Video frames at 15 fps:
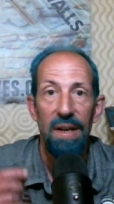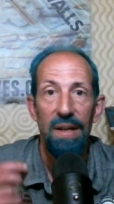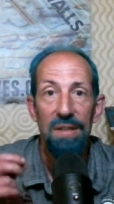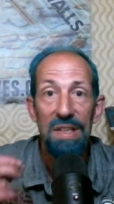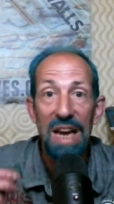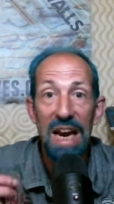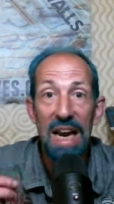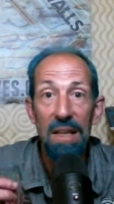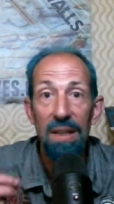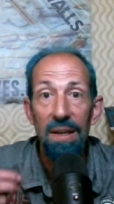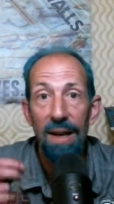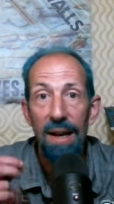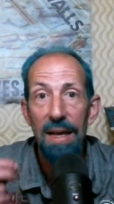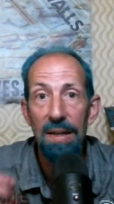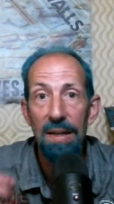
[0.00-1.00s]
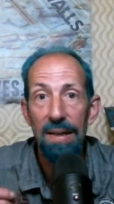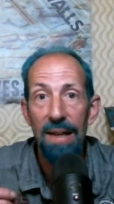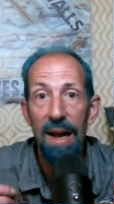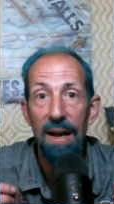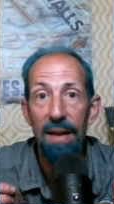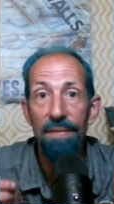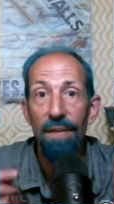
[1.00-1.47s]
Death and
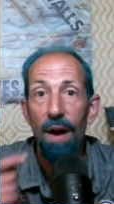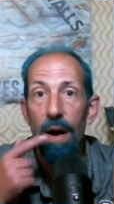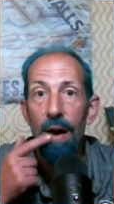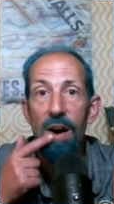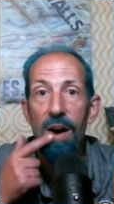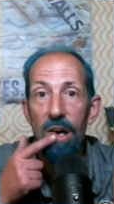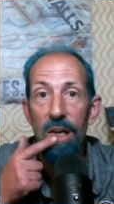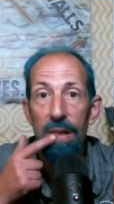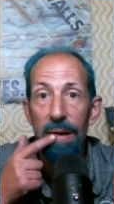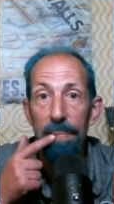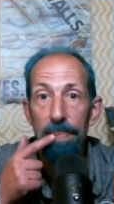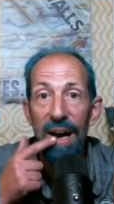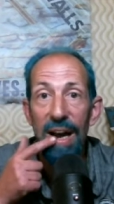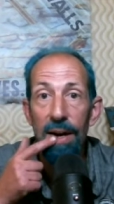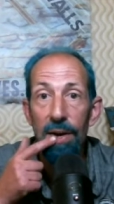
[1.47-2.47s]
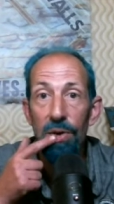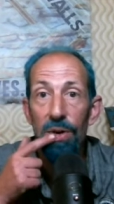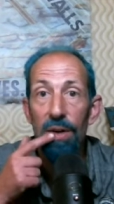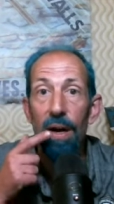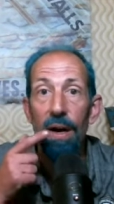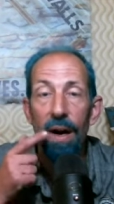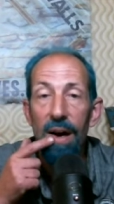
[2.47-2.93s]
life are in the power
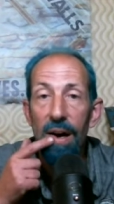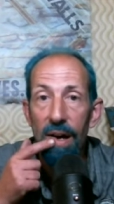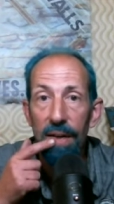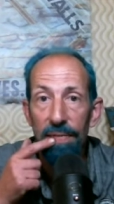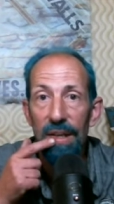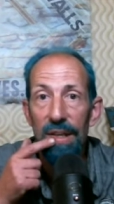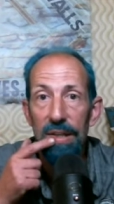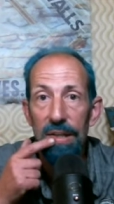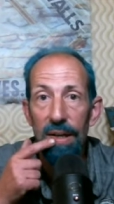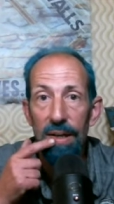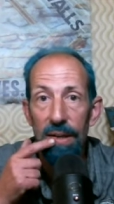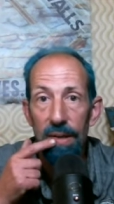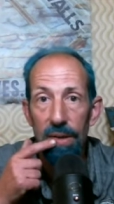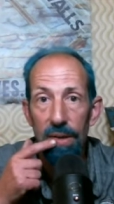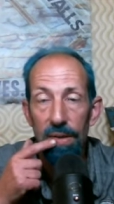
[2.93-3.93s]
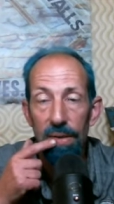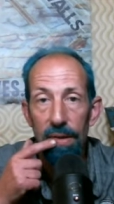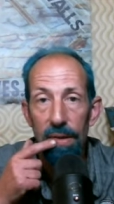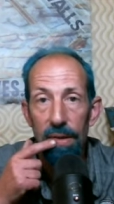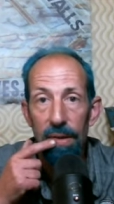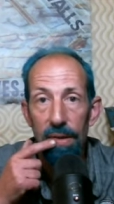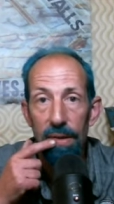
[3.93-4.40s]
of the tongue.
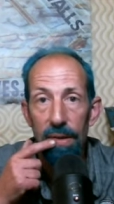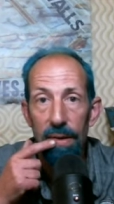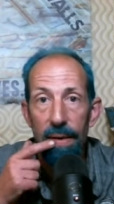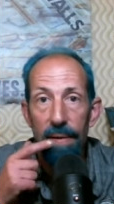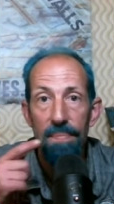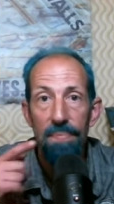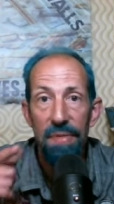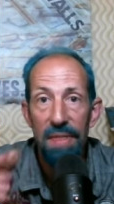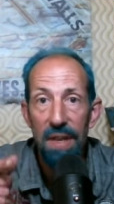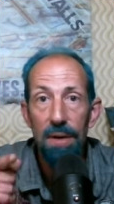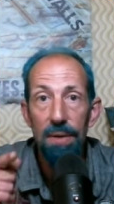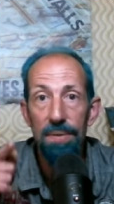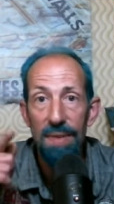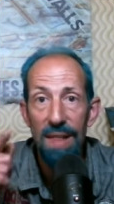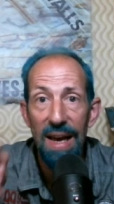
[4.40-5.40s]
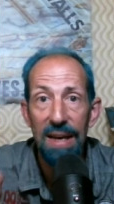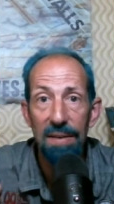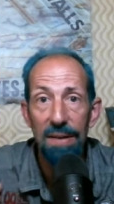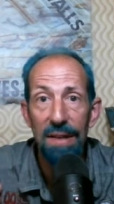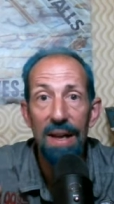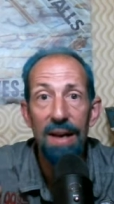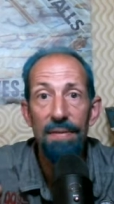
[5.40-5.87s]
Those that
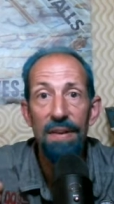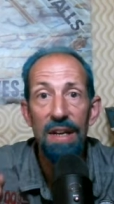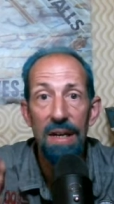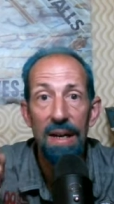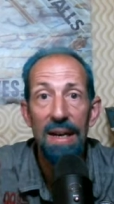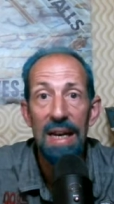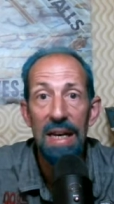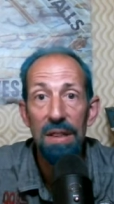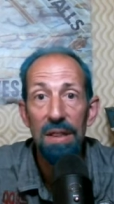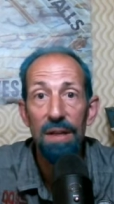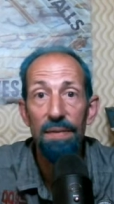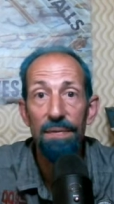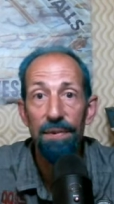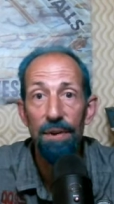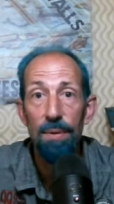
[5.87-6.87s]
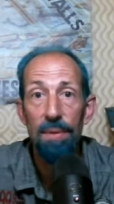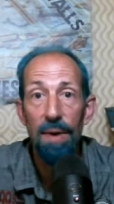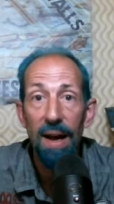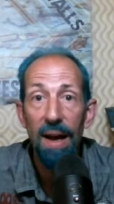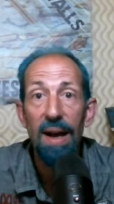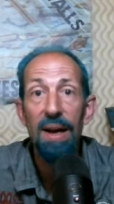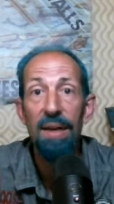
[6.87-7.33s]
love it eat the fruit
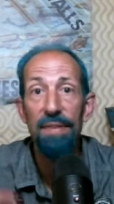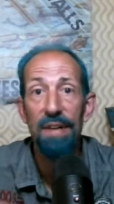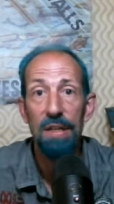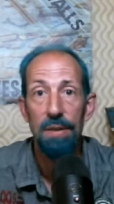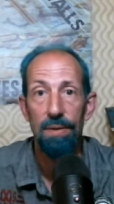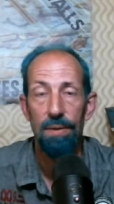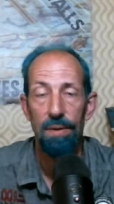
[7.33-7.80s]
of it.